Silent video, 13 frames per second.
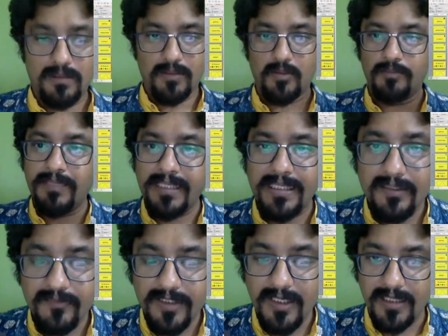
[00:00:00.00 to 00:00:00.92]
You
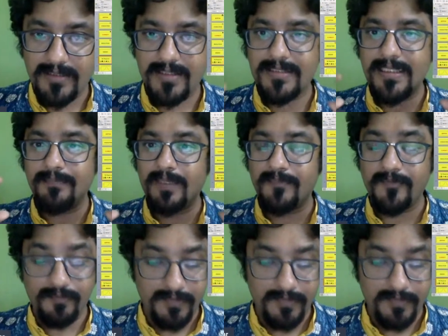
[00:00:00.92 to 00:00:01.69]
begin the answer saying,